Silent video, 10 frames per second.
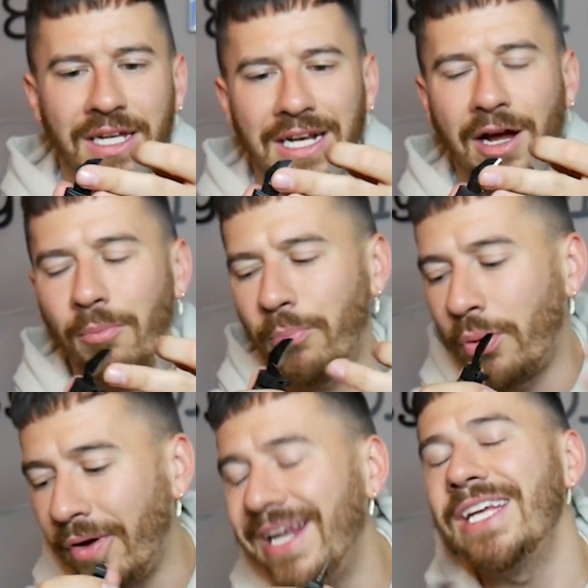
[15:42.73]
Now I'm
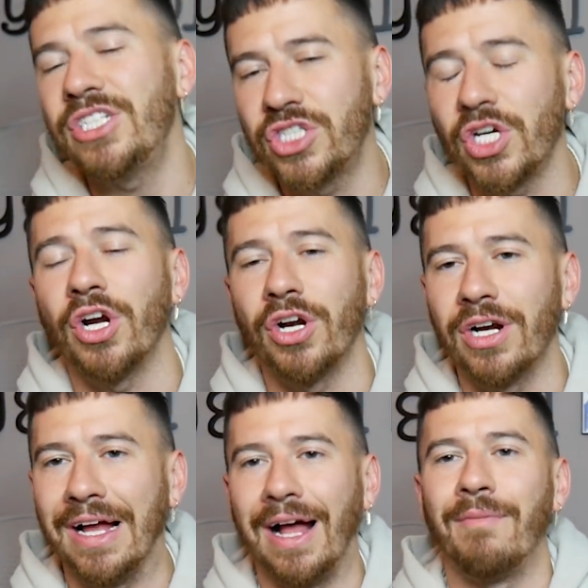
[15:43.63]
pretty
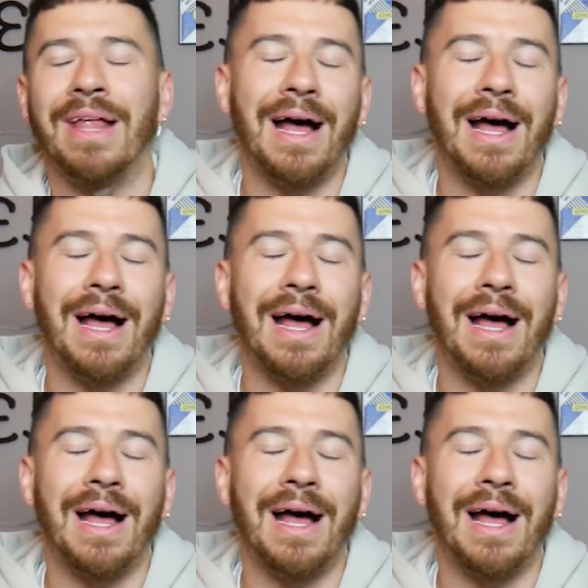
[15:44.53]
sure, I'm